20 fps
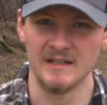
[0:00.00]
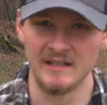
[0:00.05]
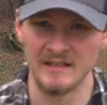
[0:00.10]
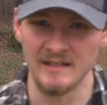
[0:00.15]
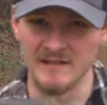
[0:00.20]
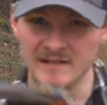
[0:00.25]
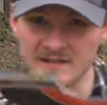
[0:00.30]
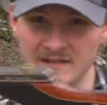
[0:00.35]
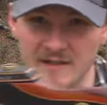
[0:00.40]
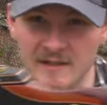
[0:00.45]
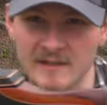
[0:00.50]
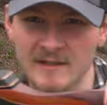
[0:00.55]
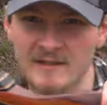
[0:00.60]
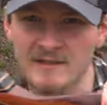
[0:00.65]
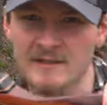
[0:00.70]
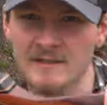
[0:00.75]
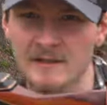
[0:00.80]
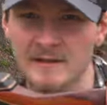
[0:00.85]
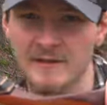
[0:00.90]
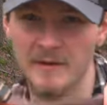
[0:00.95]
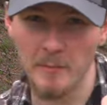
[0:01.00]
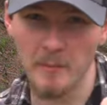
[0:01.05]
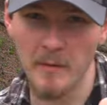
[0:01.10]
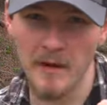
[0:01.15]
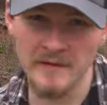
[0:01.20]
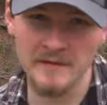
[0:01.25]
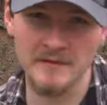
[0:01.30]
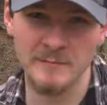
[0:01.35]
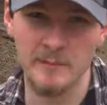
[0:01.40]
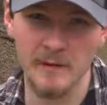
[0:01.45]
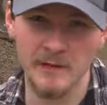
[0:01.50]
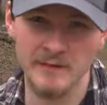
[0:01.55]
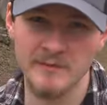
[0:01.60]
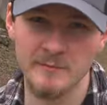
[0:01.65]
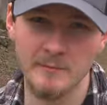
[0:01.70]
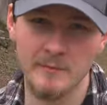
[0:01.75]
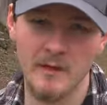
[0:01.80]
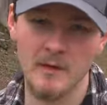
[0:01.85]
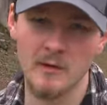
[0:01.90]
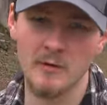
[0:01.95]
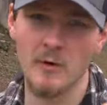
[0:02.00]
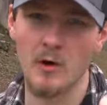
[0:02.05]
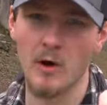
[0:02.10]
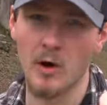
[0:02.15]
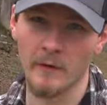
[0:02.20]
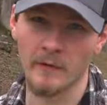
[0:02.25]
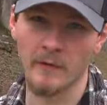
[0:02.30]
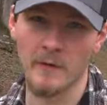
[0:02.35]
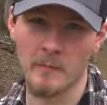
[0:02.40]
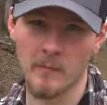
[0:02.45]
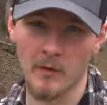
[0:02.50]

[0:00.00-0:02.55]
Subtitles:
Is this the best budget bow on the